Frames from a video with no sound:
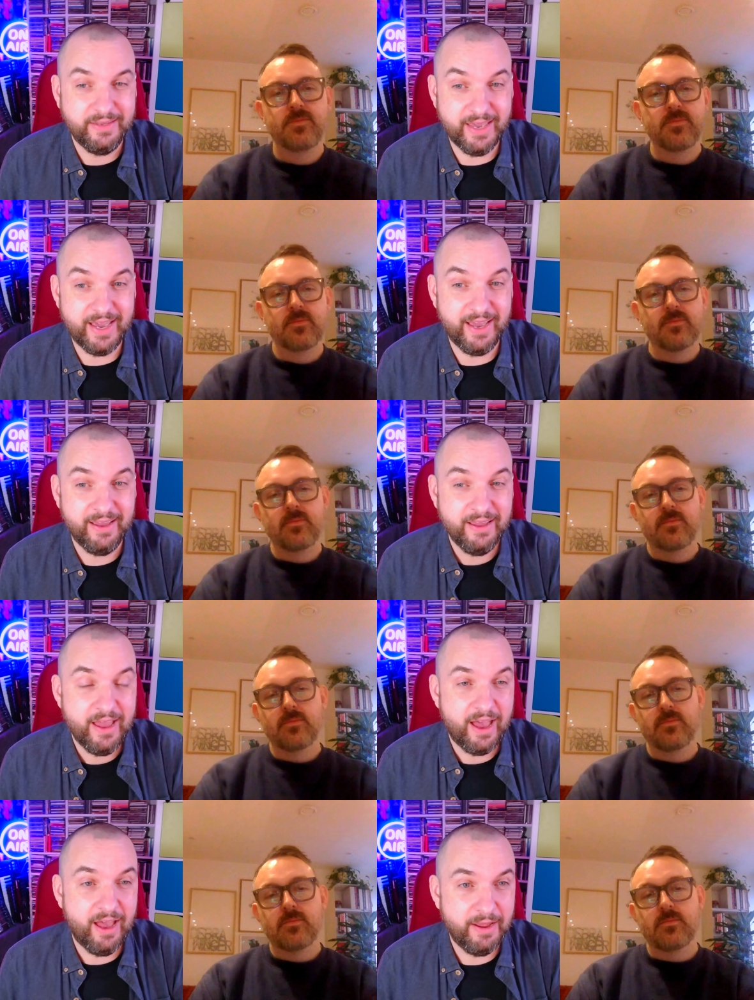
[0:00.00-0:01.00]
Speaker 1: Yeah,
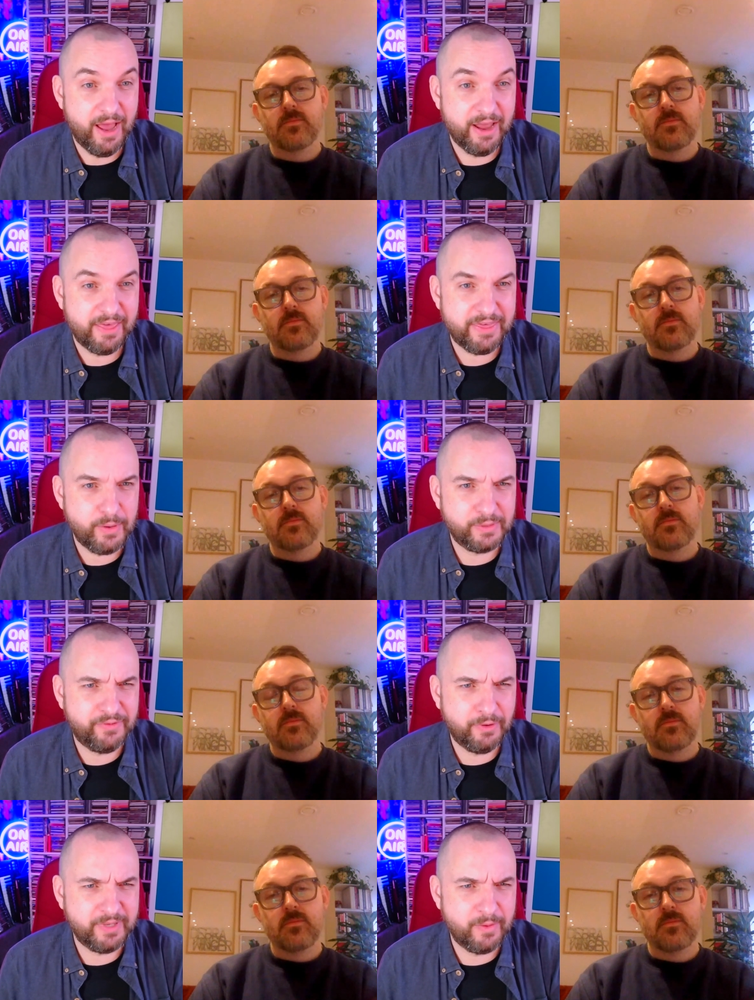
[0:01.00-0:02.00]
uh, and I think it was
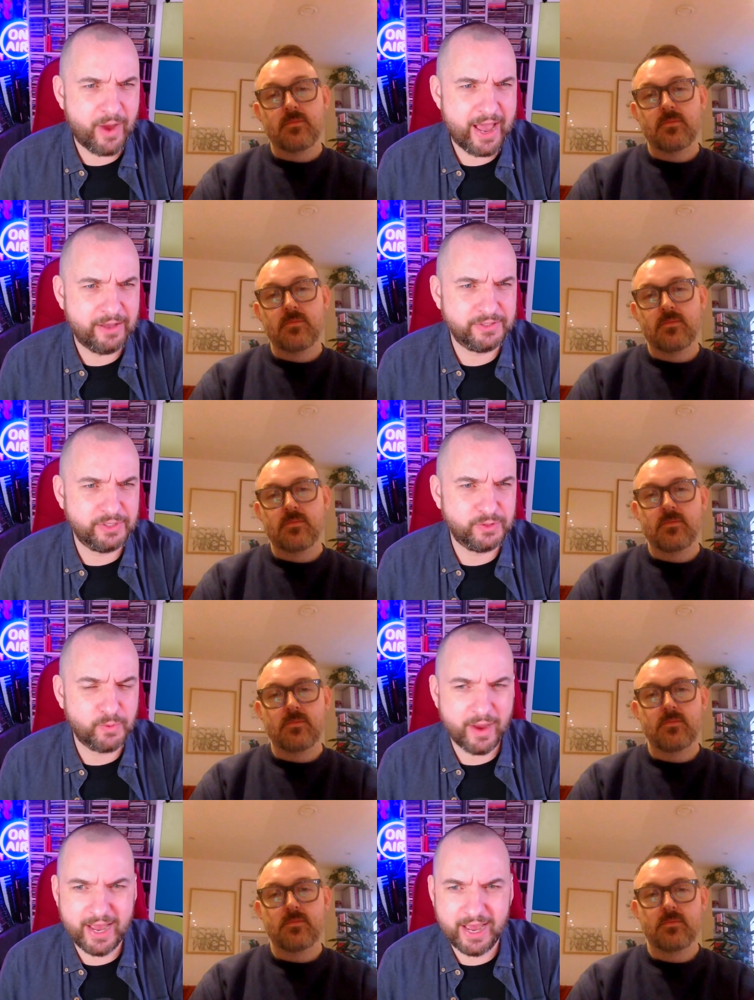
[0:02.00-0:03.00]
filmed in Wales as
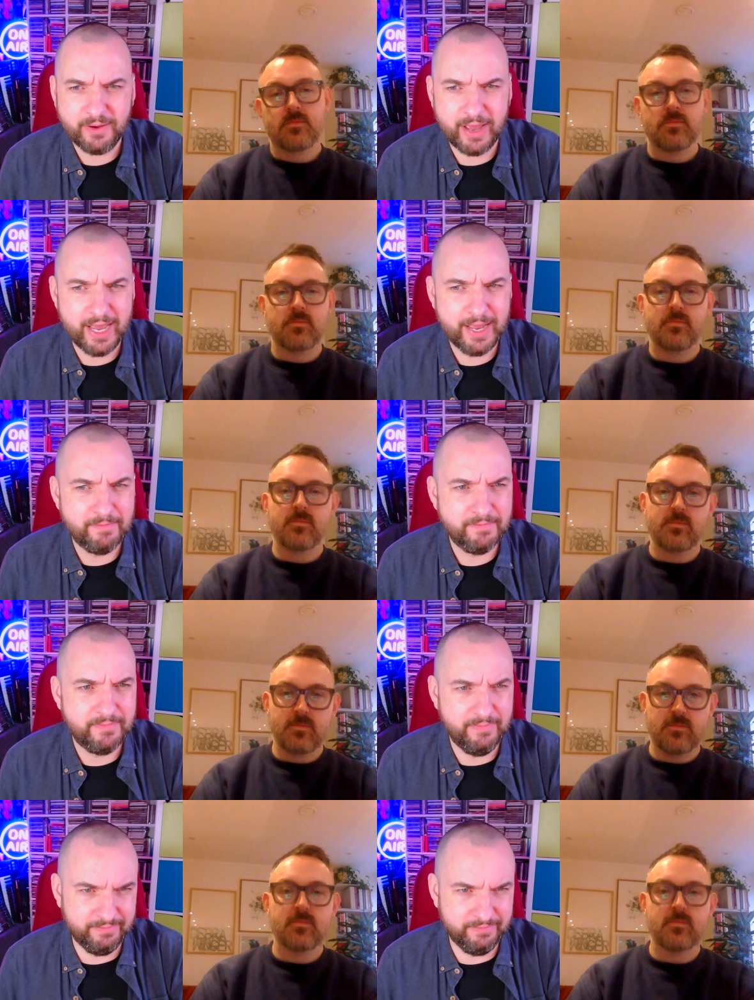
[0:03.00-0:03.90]
well. Um,